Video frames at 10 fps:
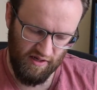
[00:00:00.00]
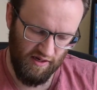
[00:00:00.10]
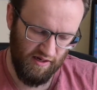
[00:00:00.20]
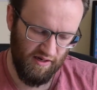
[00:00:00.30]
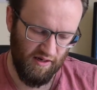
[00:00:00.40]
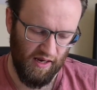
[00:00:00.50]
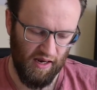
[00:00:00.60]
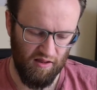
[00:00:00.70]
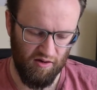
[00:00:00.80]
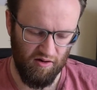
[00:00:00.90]

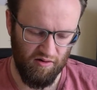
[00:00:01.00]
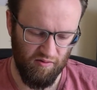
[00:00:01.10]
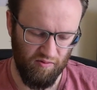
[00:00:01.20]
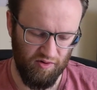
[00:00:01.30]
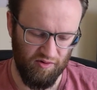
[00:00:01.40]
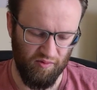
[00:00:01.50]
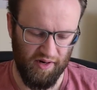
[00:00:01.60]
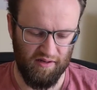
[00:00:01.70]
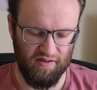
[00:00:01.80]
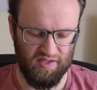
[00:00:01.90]
How long were you on the
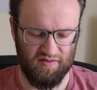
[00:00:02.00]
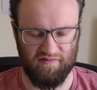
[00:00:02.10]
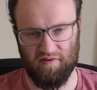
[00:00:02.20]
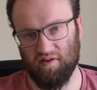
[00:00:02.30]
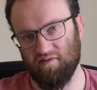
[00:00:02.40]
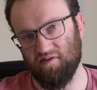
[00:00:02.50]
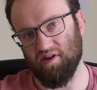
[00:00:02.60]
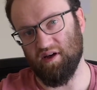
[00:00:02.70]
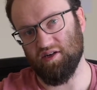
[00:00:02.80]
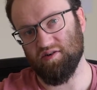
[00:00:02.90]
waiting list for
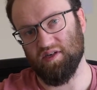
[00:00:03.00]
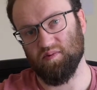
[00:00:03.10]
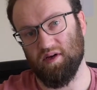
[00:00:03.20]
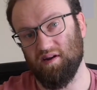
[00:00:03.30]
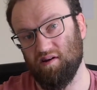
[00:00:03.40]
the heart transplant?